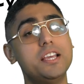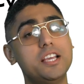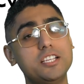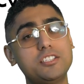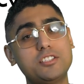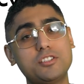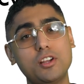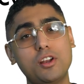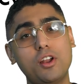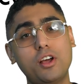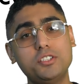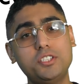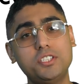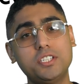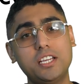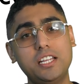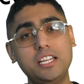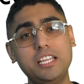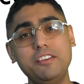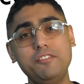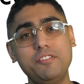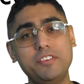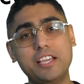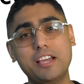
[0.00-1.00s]

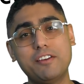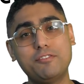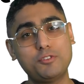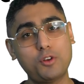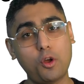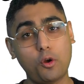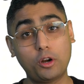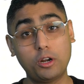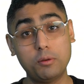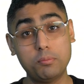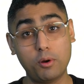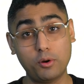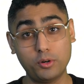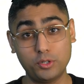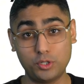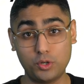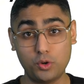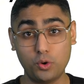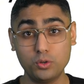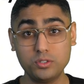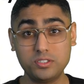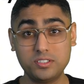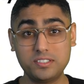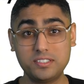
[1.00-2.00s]
Histologically, we have talked about
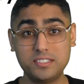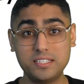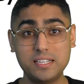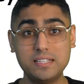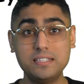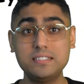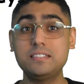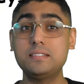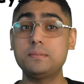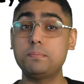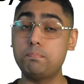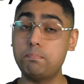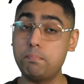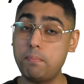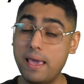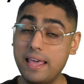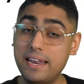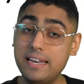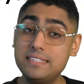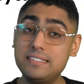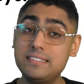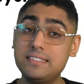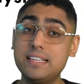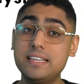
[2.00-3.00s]
ghost cells,
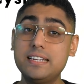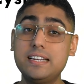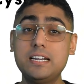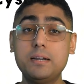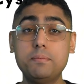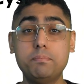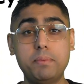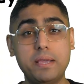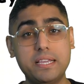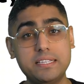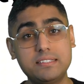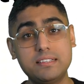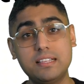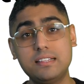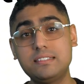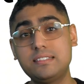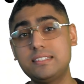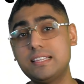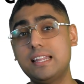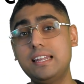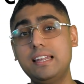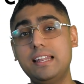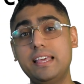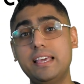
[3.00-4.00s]
palisaded basal
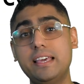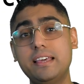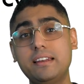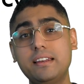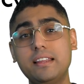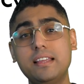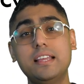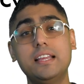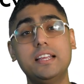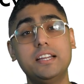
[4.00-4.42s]
cell layer,